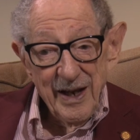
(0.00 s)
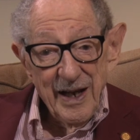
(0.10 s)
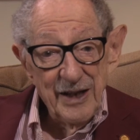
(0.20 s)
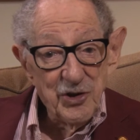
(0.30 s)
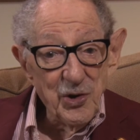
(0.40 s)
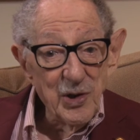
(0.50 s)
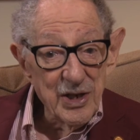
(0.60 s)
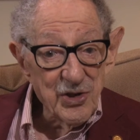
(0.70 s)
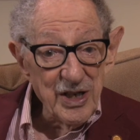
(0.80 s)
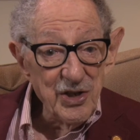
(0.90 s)
at
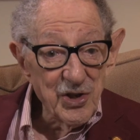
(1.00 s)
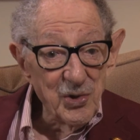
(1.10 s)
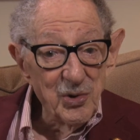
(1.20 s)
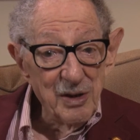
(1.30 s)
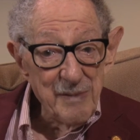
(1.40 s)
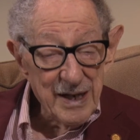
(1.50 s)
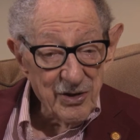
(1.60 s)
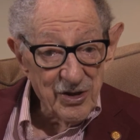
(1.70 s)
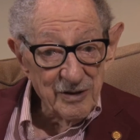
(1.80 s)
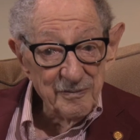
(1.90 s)
USC School of
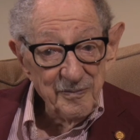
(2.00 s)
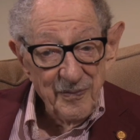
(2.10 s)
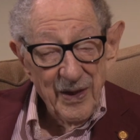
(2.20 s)
Medicine,